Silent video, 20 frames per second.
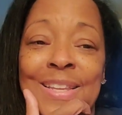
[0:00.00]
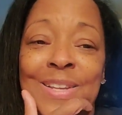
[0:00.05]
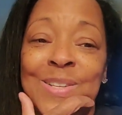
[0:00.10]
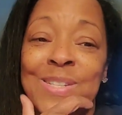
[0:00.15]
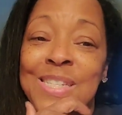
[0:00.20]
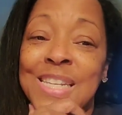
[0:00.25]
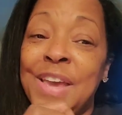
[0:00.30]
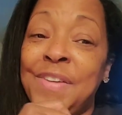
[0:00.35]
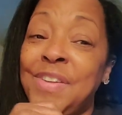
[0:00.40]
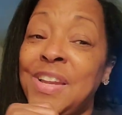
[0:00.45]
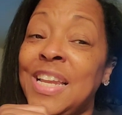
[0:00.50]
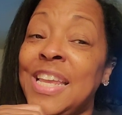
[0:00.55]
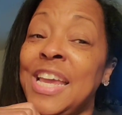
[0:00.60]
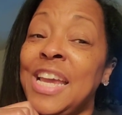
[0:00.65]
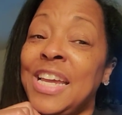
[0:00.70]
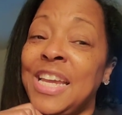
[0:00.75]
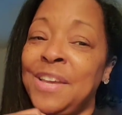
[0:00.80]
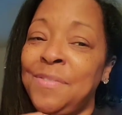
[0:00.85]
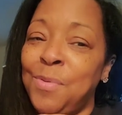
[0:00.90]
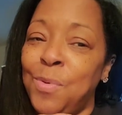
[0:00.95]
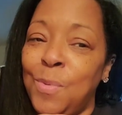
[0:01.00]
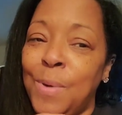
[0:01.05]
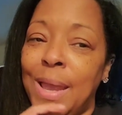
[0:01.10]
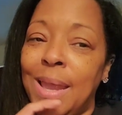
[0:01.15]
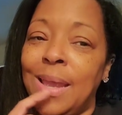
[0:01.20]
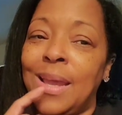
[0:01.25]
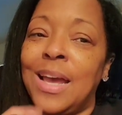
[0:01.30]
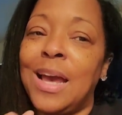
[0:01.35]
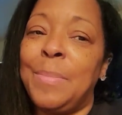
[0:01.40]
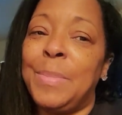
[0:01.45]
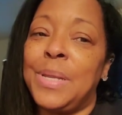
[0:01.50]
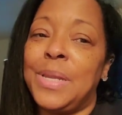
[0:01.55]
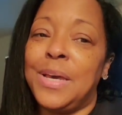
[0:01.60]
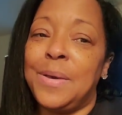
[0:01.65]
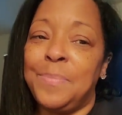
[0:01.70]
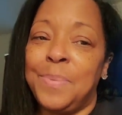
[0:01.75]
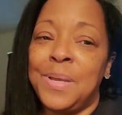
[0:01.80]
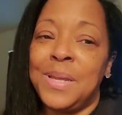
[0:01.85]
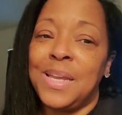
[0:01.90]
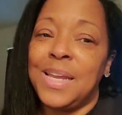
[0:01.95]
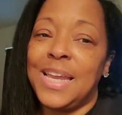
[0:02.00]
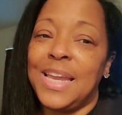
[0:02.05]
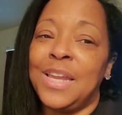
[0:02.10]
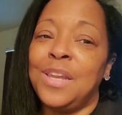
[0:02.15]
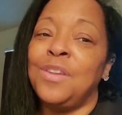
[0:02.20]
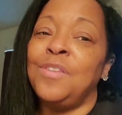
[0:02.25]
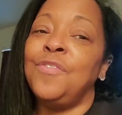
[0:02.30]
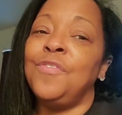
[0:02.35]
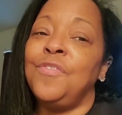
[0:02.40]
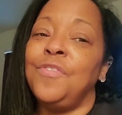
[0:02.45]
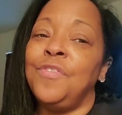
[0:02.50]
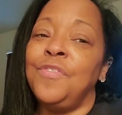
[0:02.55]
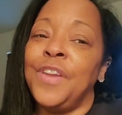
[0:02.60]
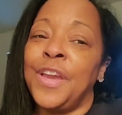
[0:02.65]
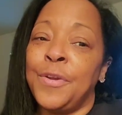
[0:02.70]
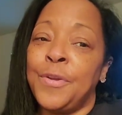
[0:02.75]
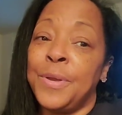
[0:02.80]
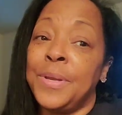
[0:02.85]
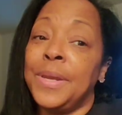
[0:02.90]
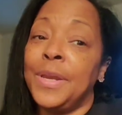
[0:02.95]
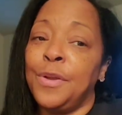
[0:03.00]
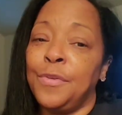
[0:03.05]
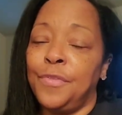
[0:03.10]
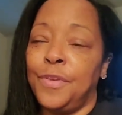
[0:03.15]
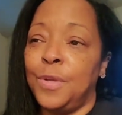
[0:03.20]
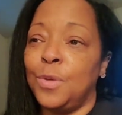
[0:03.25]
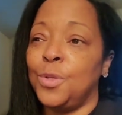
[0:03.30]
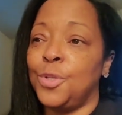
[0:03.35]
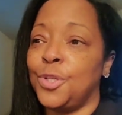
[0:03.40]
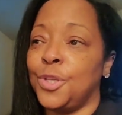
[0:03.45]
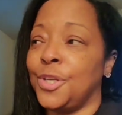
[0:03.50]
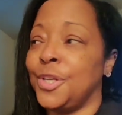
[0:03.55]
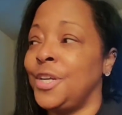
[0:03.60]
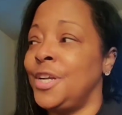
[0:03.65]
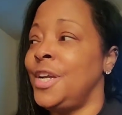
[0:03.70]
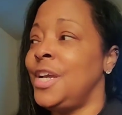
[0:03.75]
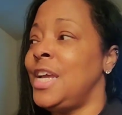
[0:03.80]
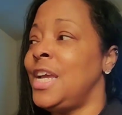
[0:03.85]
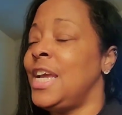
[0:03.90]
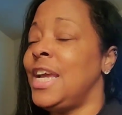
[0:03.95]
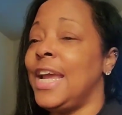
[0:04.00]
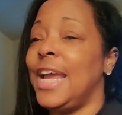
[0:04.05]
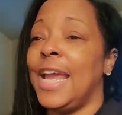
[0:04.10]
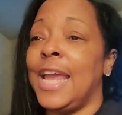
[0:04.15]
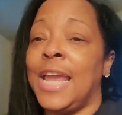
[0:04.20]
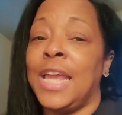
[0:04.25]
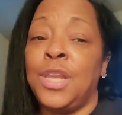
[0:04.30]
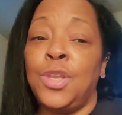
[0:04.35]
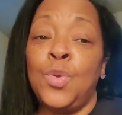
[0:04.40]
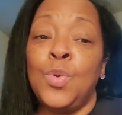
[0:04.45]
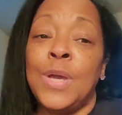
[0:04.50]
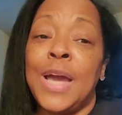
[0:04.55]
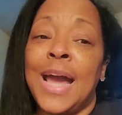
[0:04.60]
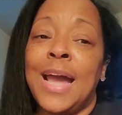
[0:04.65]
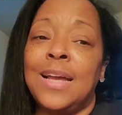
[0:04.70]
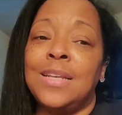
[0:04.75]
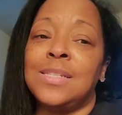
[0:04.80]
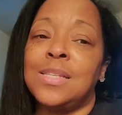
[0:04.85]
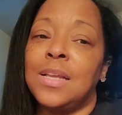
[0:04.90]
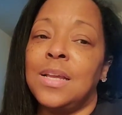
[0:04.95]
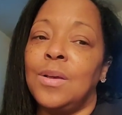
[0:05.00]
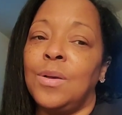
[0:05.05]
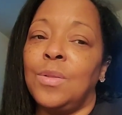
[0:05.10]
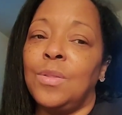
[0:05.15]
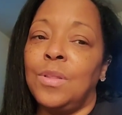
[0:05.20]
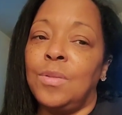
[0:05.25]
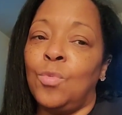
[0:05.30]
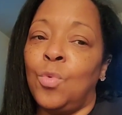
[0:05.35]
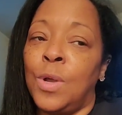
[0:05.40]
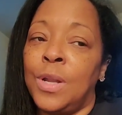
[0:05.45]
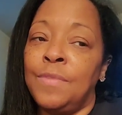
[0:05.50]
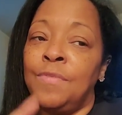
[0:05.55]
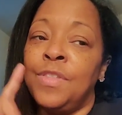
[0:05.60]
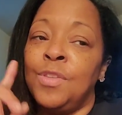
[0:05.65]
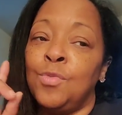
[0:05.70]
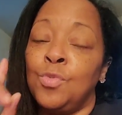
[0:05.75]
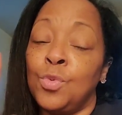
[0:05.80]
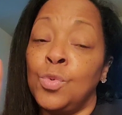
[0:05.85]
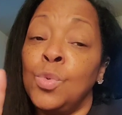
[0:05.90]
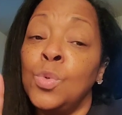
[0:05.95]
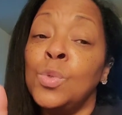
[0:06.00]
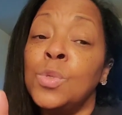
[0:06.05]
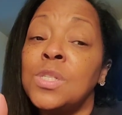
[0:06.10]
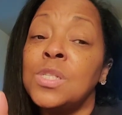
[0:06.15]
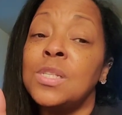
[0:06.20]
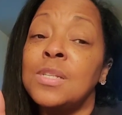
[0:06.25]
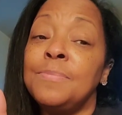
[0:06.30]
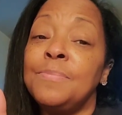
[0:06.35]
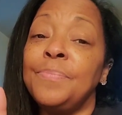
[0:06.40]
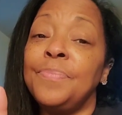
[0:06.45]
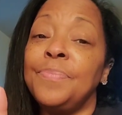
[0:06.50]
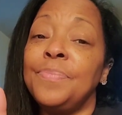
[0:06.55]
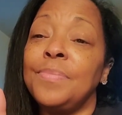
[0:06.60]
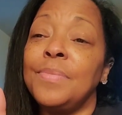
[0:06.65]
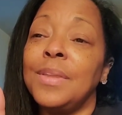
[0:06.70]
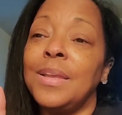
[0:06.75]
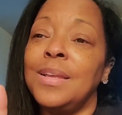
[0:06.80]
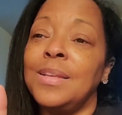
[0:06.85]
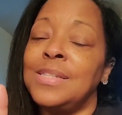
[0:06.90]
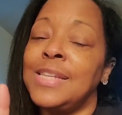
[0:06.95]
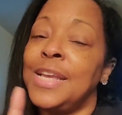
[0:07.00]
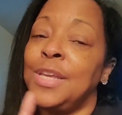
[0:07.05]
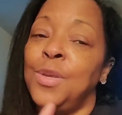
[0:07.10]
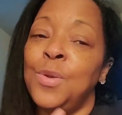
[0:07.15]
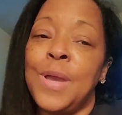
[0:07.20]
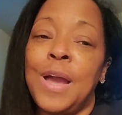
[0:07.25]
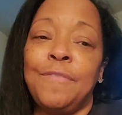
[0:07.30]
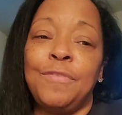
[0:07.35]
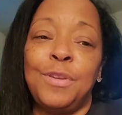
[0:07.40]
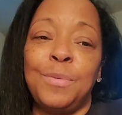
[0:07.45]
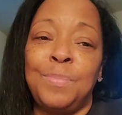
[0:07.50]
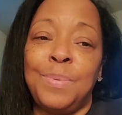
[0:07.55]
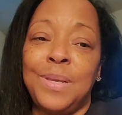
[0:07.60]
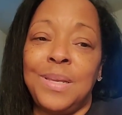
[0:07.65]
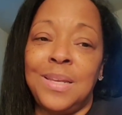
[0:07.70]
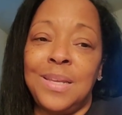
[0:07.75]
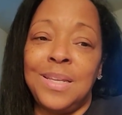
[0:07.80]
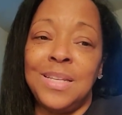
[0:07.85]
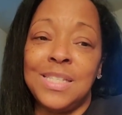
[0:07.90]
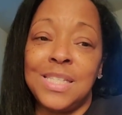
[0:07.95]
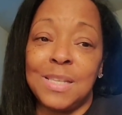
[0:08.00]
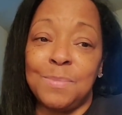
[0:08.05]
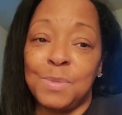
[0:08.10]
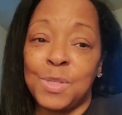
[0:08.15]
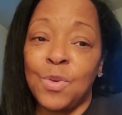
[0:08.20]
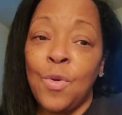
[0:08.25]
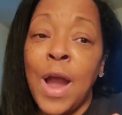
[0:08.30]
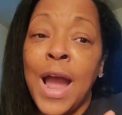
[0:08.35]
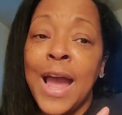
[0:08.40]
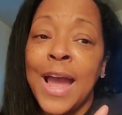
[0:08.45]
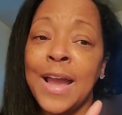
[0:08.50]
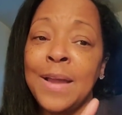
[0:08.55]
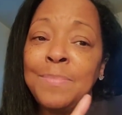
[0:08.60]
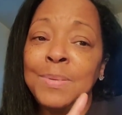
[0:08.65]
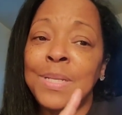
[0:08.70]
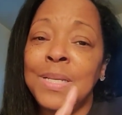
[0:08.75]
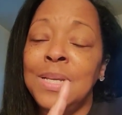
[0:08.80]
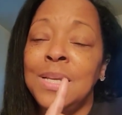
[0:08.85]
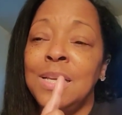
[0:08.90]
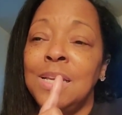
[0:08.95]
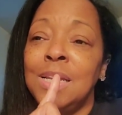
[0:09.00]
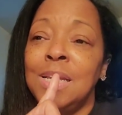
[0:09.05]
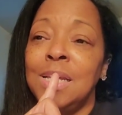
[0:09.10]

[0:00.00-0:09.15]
there's definitely a giveaway coming up in the very near future. And you guys, one of the rules is that you have to be subscribed